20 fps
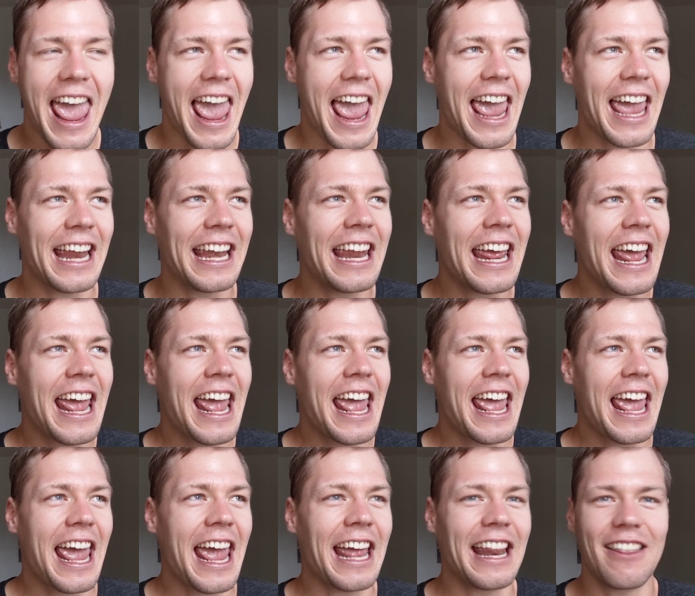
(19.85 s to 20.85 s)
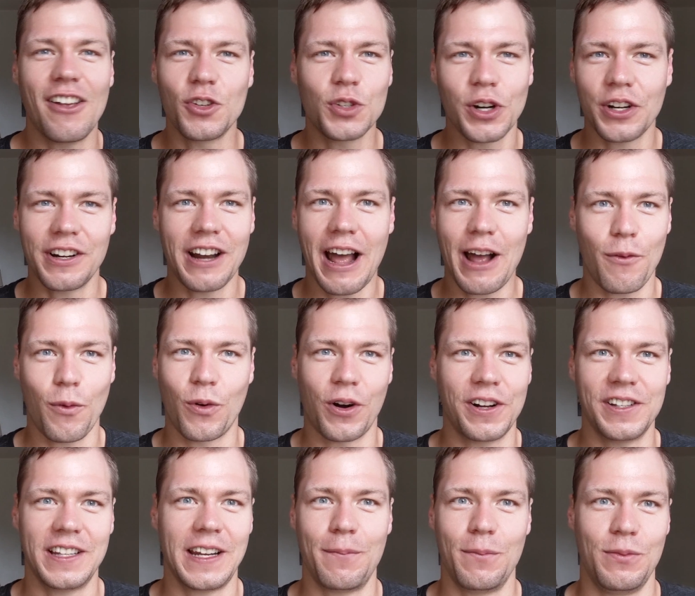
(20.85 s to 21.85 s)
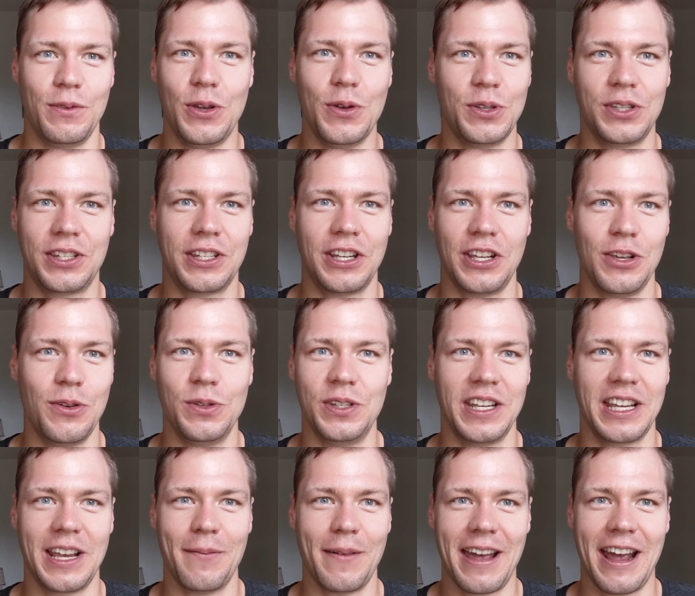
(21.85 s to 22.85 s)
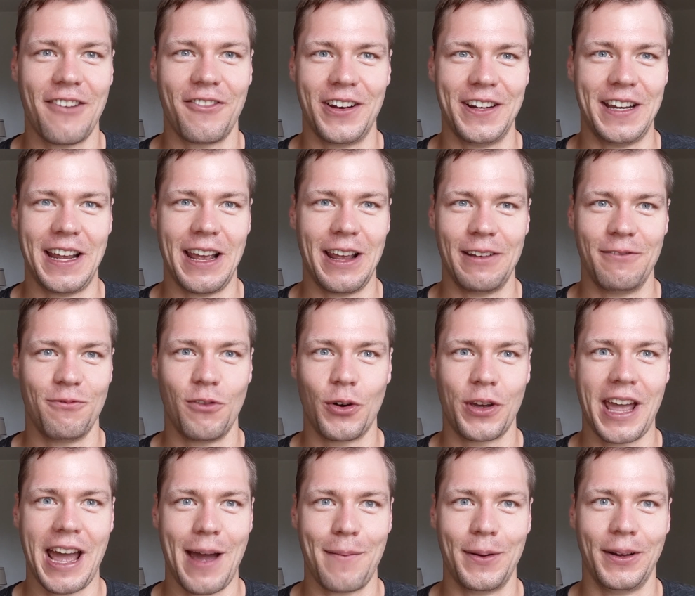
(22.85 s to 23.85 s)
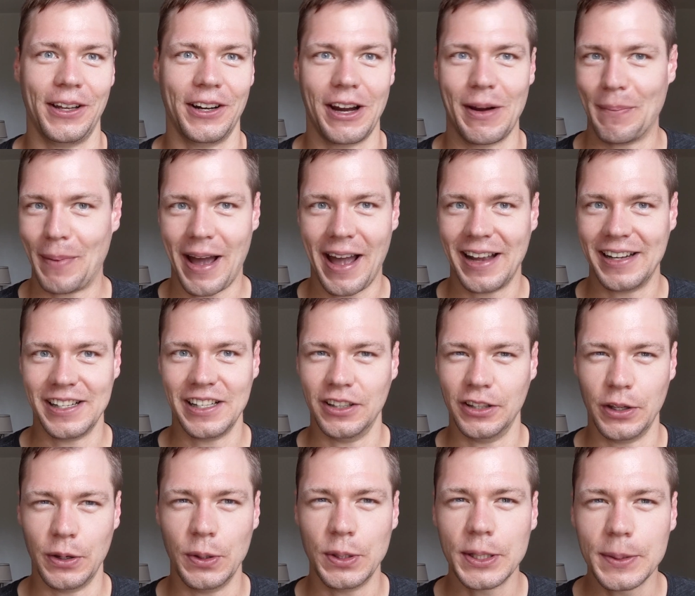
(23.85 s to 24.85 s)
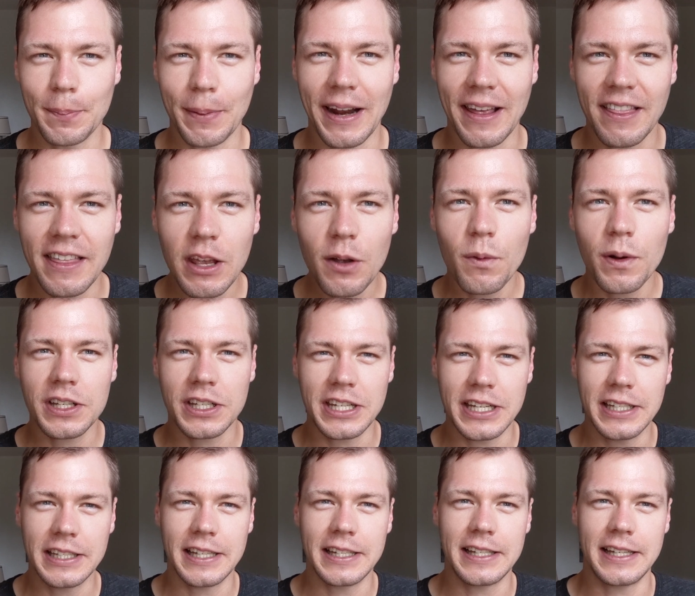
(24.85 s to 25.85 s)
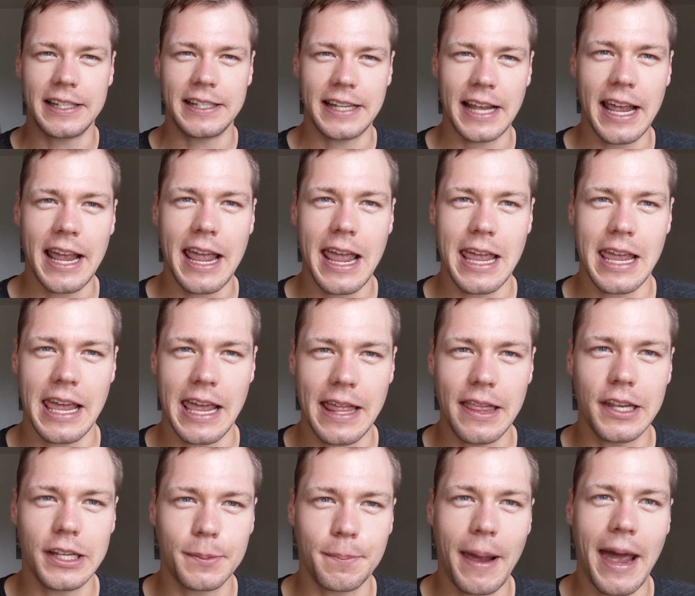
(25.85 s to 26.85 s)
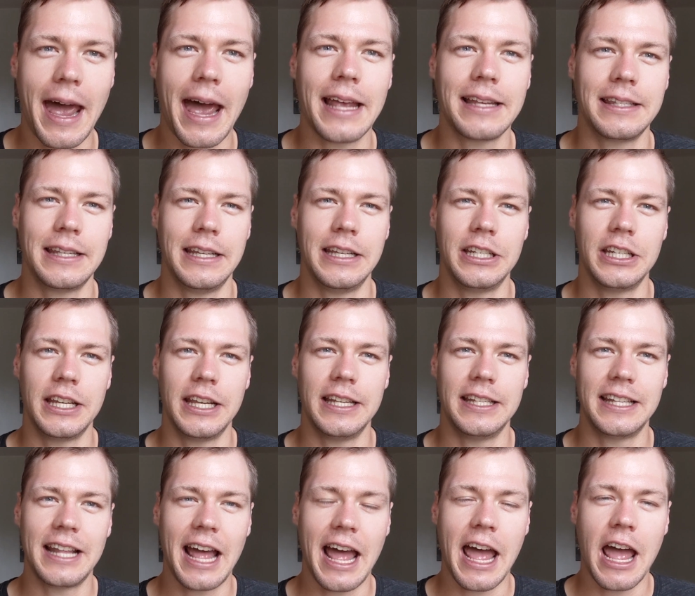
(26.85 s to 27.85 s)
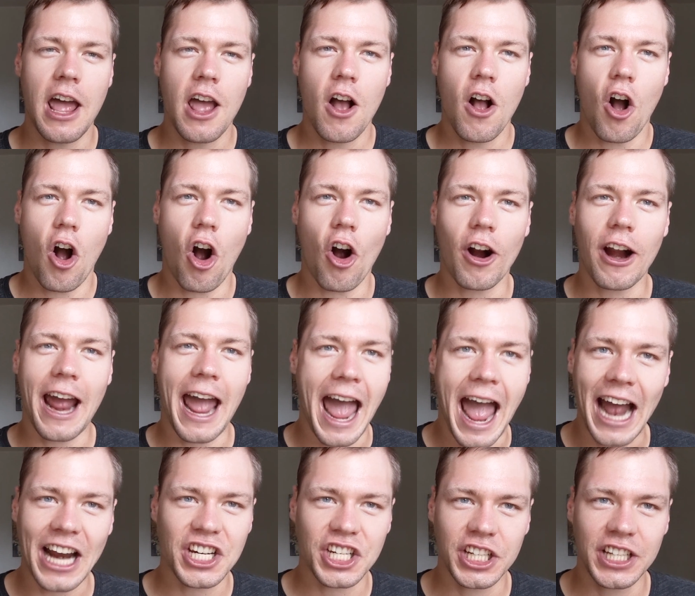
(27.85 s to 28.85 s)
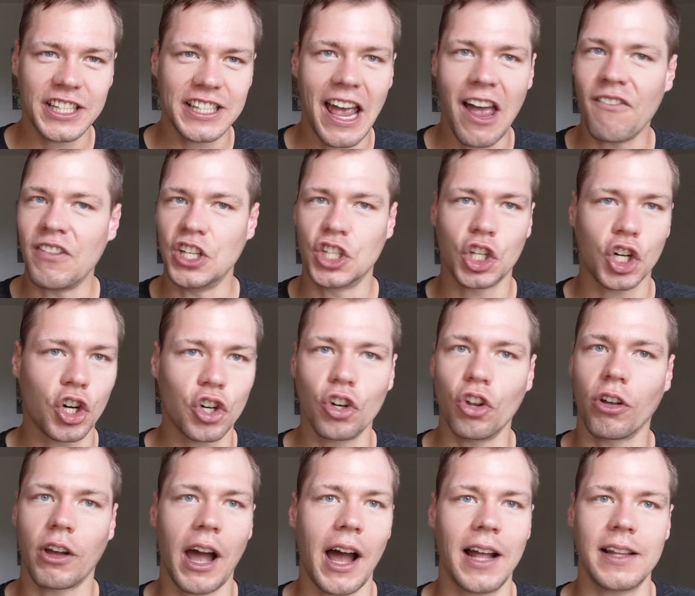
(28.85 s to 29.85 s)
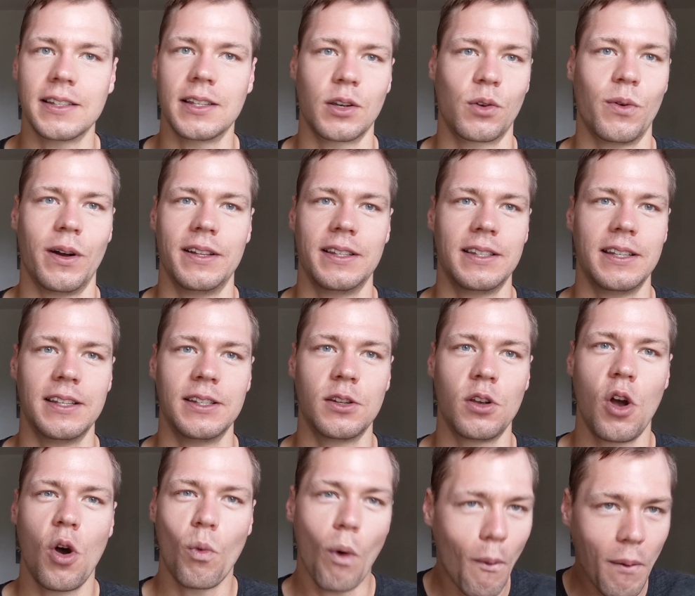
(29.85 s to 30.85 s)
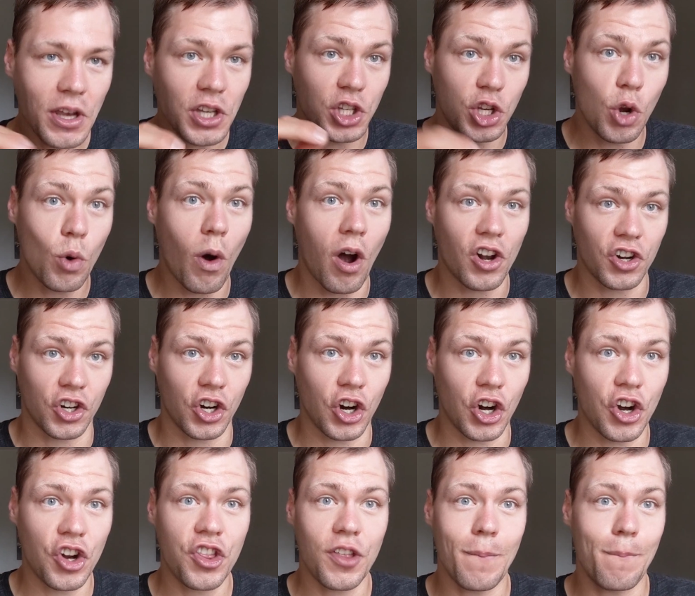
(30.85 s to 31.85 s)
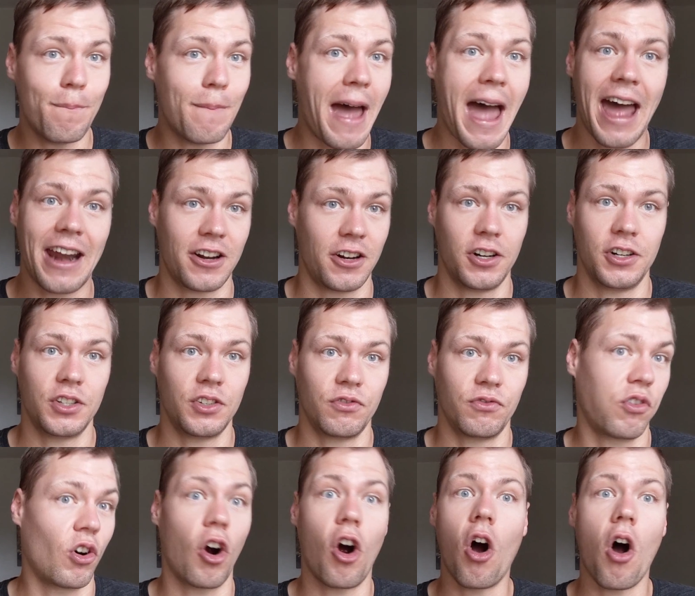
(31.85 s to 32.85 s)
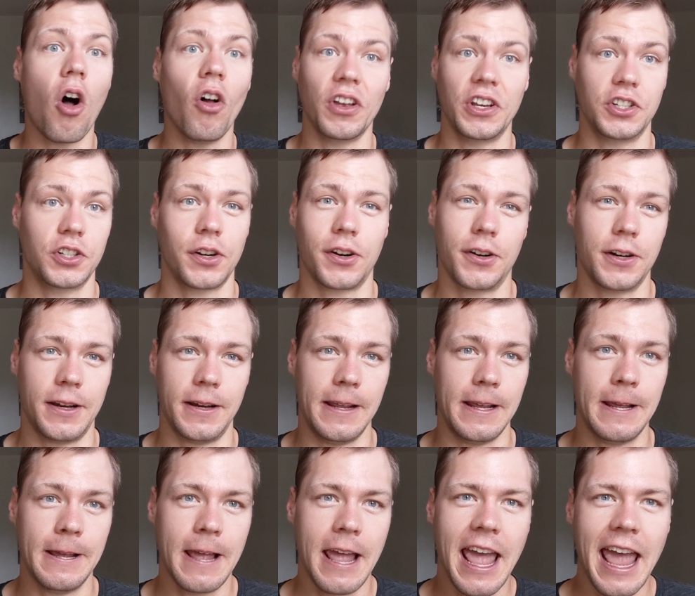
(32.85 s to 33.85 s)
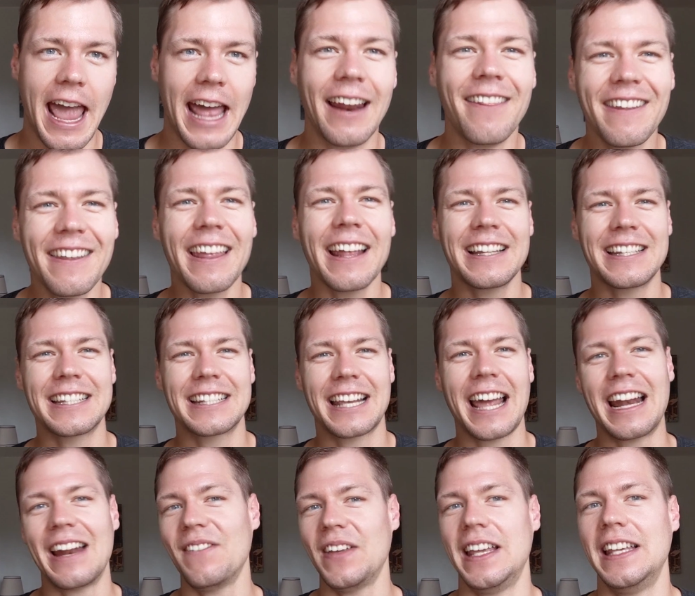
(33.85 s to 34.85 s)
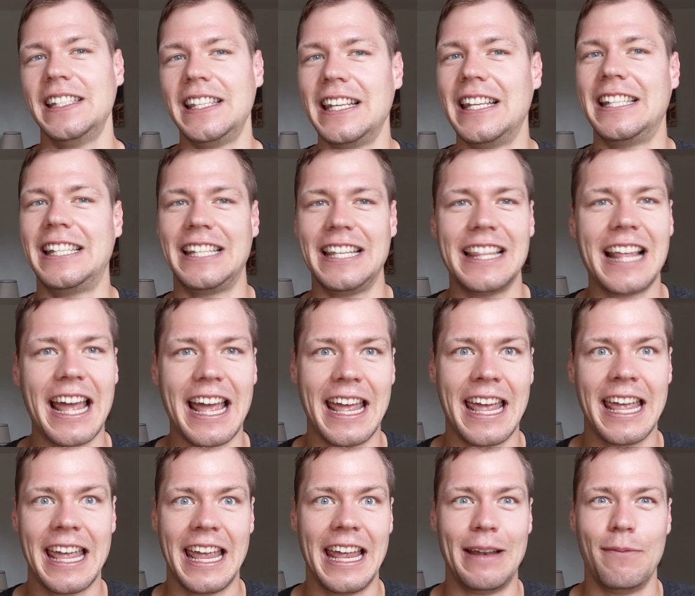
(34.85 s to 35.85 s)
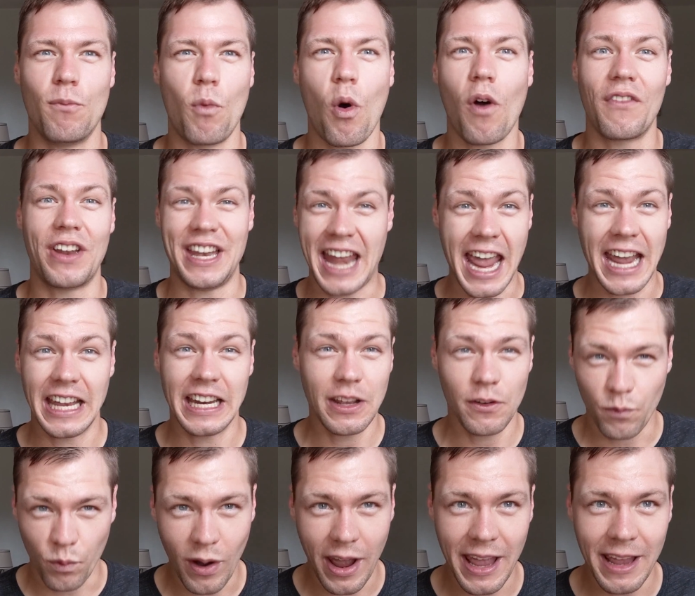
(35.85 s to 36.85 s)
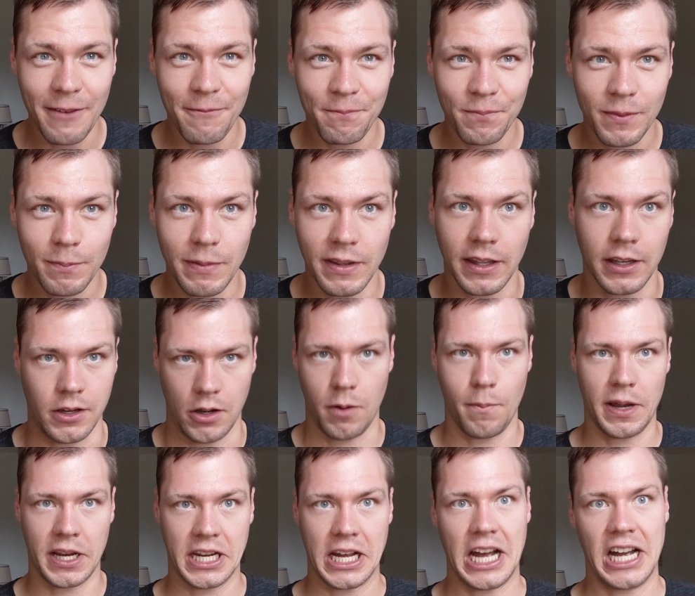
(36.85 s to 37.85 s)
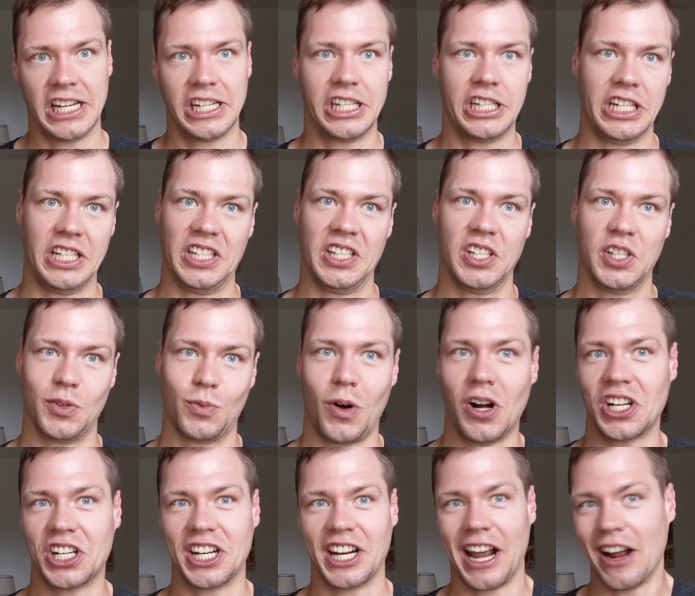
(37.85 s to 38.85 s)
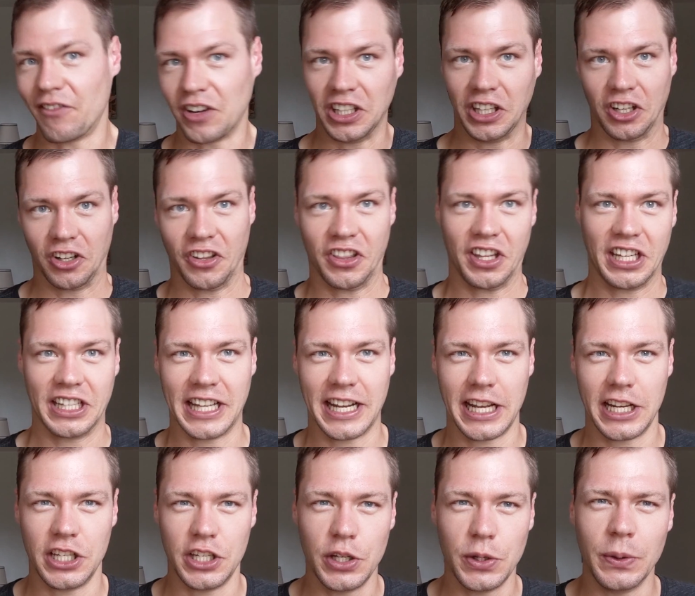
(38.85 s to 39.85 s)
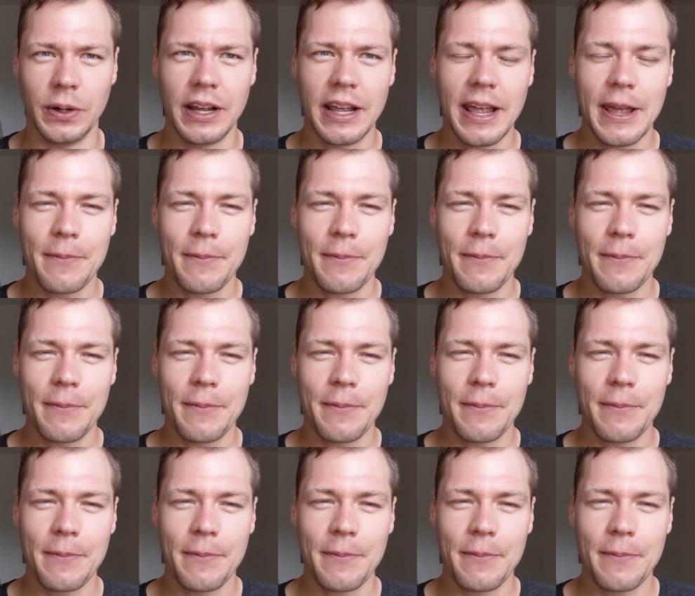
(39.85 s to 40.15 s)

And those are not words that I'm used to using in my everyday vocabulary, bind and loose. But I think what Jesus is saying in this passage is that our actions have eternal consequences. What we do on earth matters for all eternity. And I think it's kind of easy to see that in more of a negative way, be like, oh my gosh, Jesus is watching every little thing that I do.